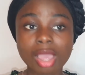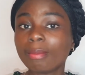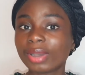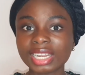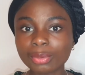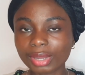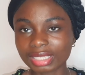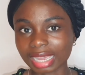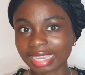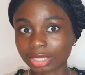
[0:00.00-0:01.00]
But anyways,
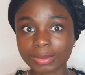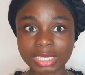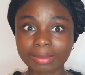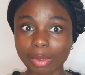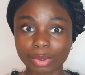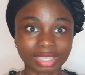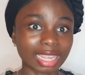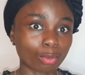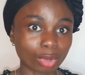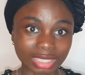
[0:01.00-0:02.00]
I submitted my work like
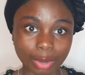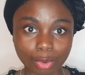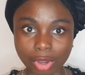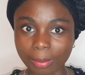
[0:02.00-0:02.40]
once I woke up,